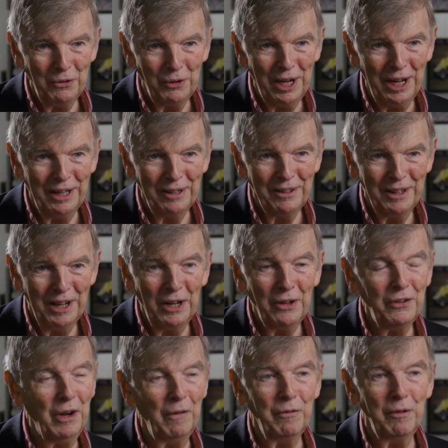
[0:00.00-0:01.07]
track
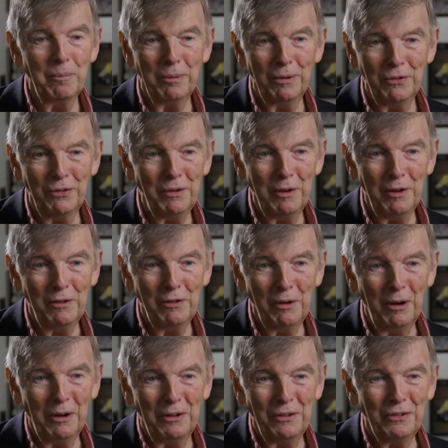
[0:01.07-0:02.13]
except for publicity
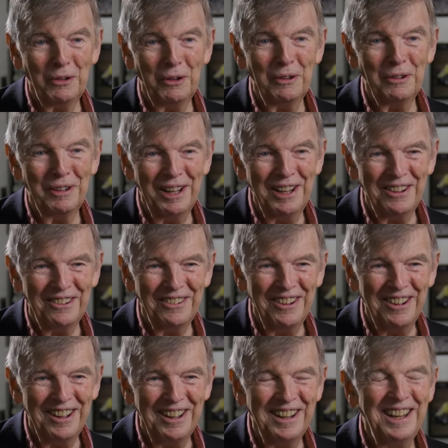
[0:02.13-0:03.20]
shots later
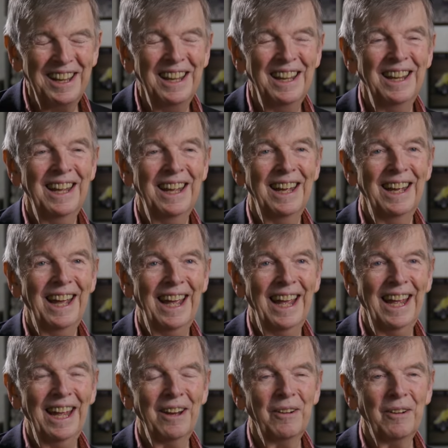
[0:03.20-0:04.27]
on.
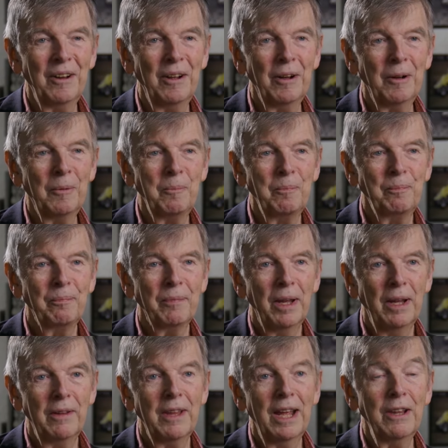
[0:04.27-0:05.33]
And
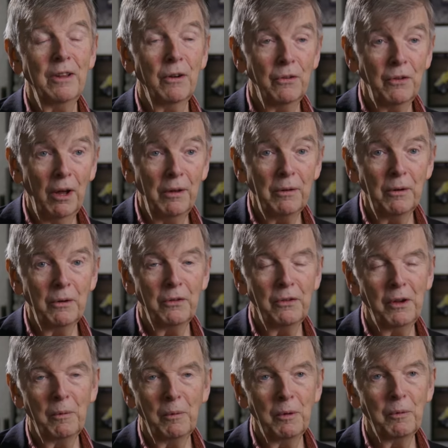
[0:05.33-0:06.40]
then there's others
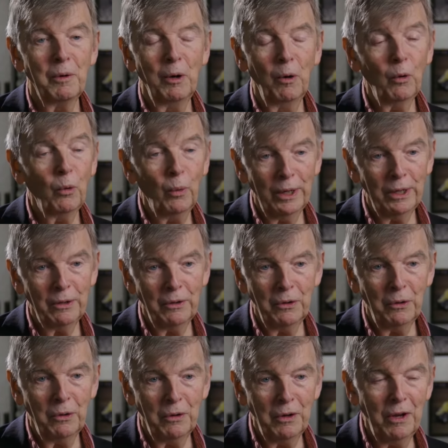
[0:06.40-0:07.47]
that were real quick and
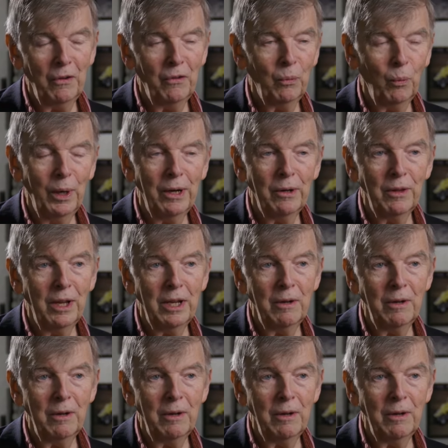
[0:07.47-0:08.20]
dirties where